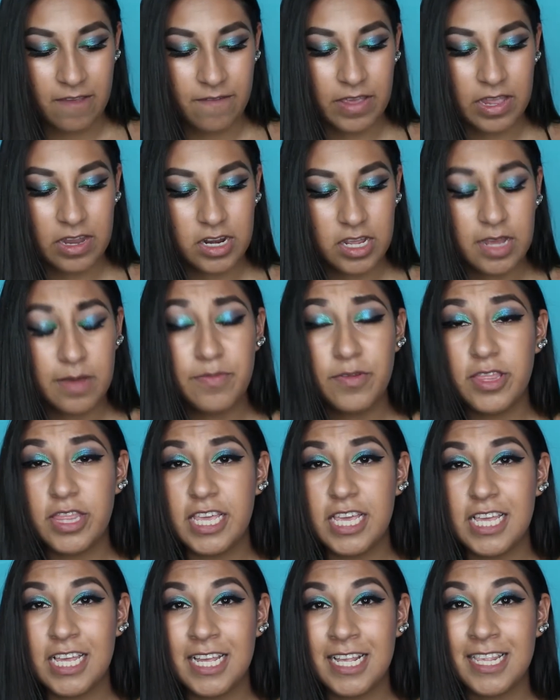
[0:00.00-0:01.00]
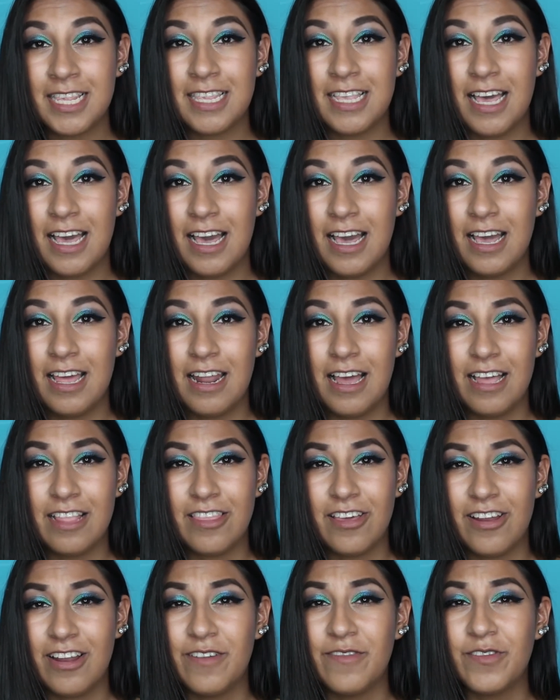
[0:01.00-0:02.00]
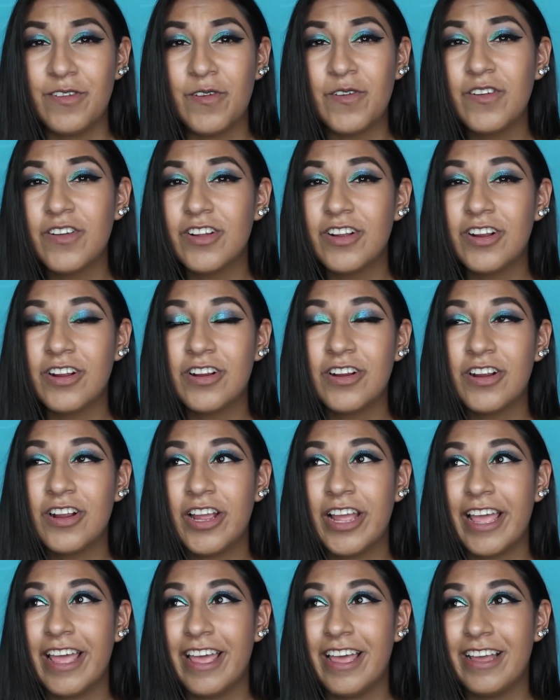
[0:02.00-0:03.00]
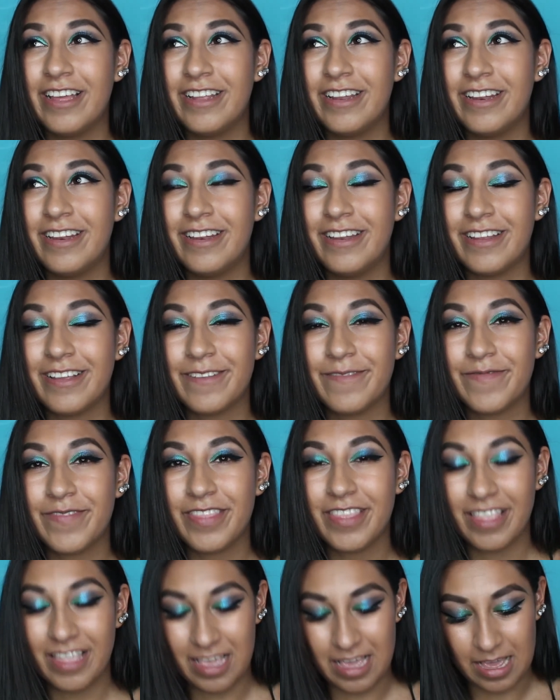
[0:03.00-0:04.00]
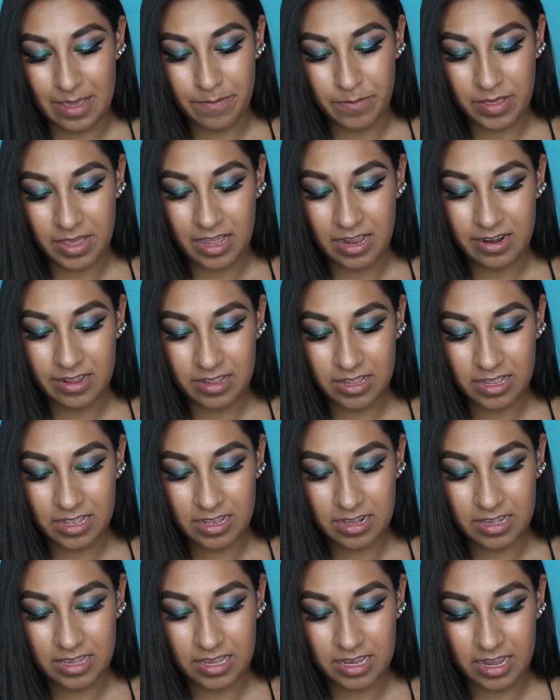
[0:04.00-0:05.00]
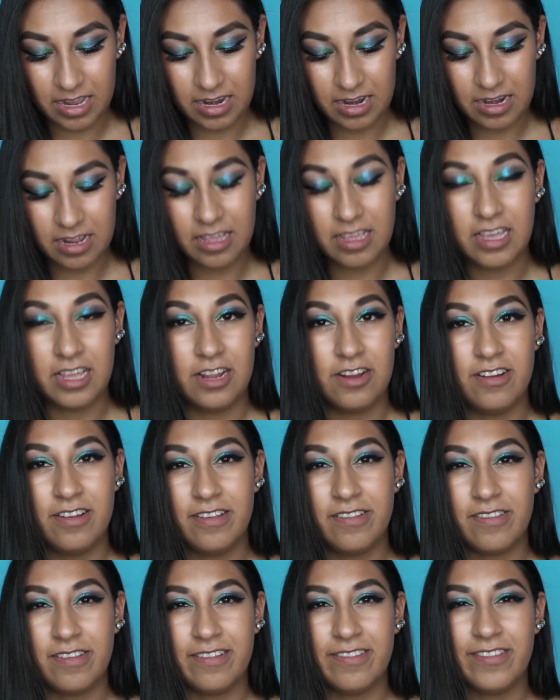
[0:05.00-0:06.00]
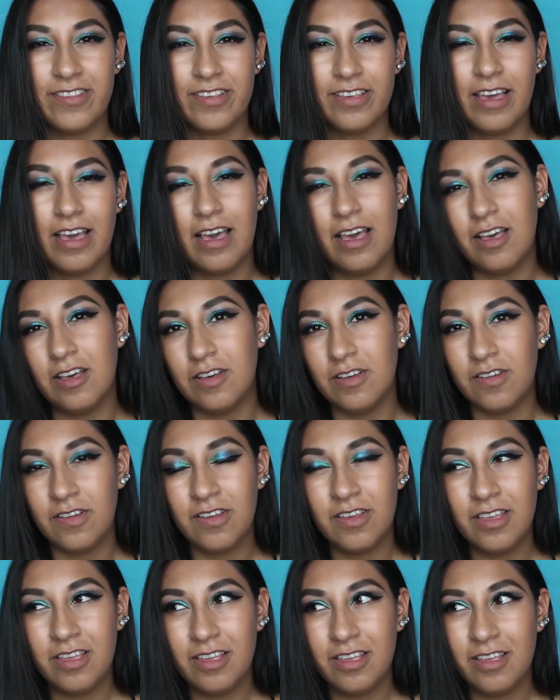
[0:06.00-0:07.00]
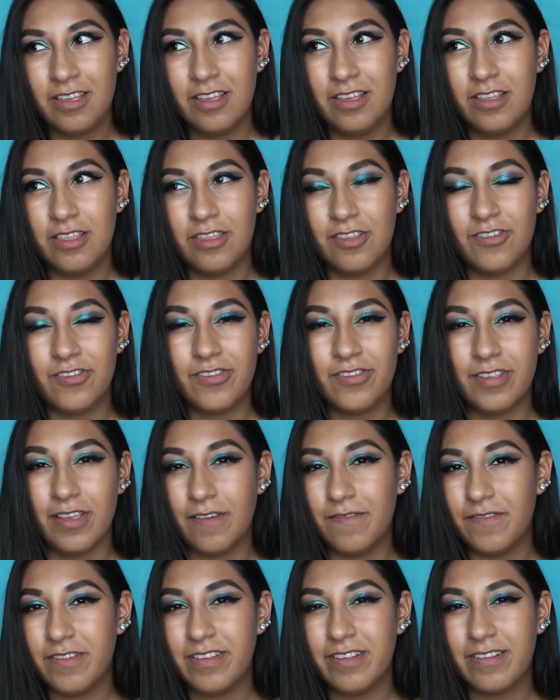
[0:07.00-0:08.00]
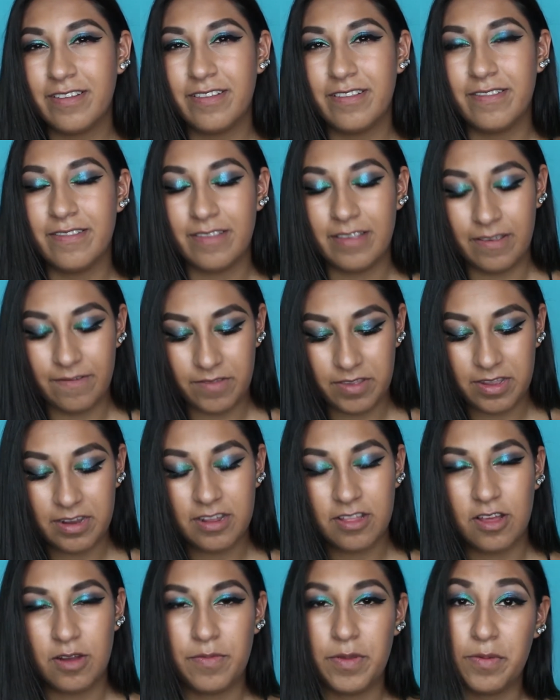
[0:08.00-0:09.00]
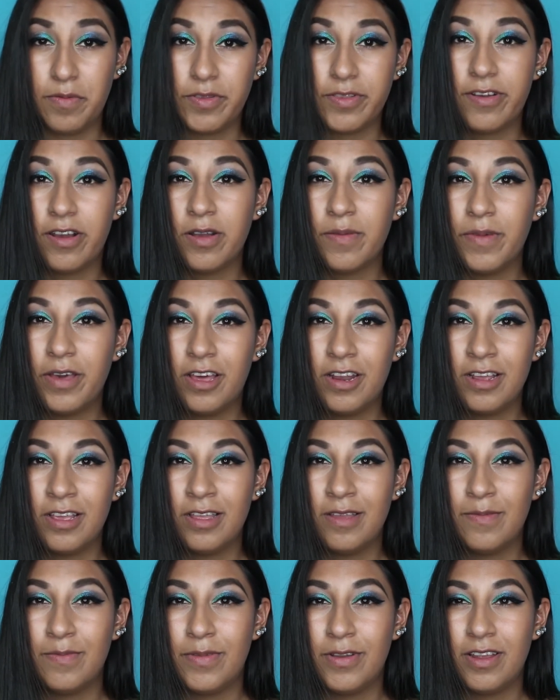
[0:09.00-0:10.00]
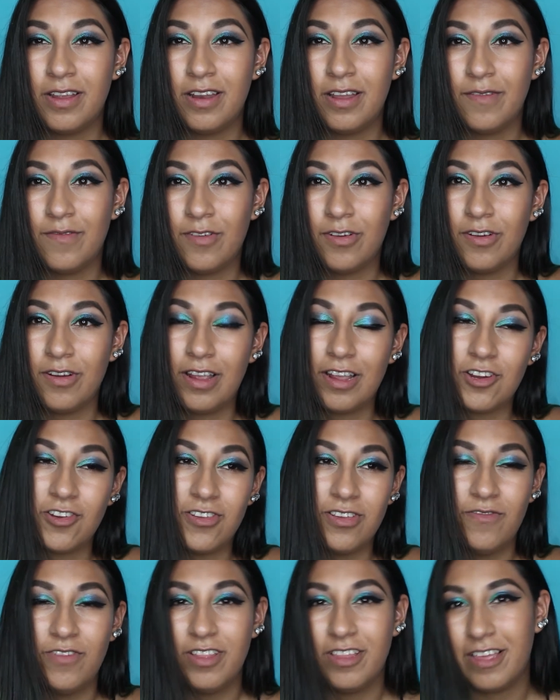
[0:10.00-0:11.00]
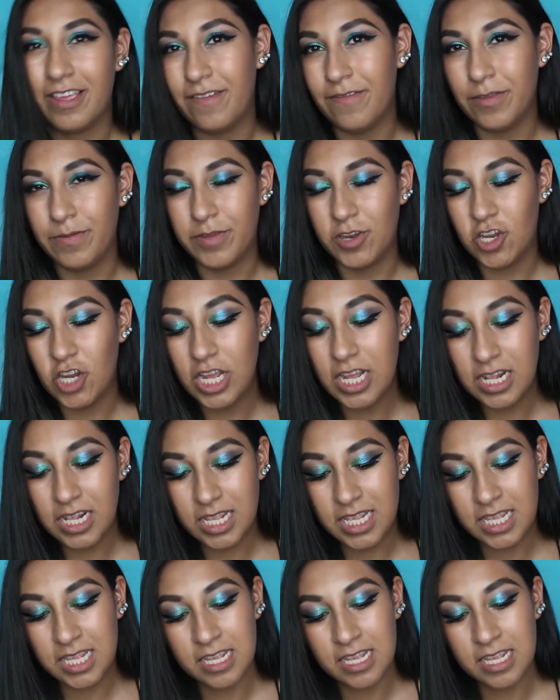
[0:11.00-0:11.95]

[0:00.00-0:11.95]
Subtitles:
Found a couple things that I thought I would order and I'm kind of excited and curious as to how their stuff is because I've seen a lot of people talk about it, but I never actually really gave them a chance.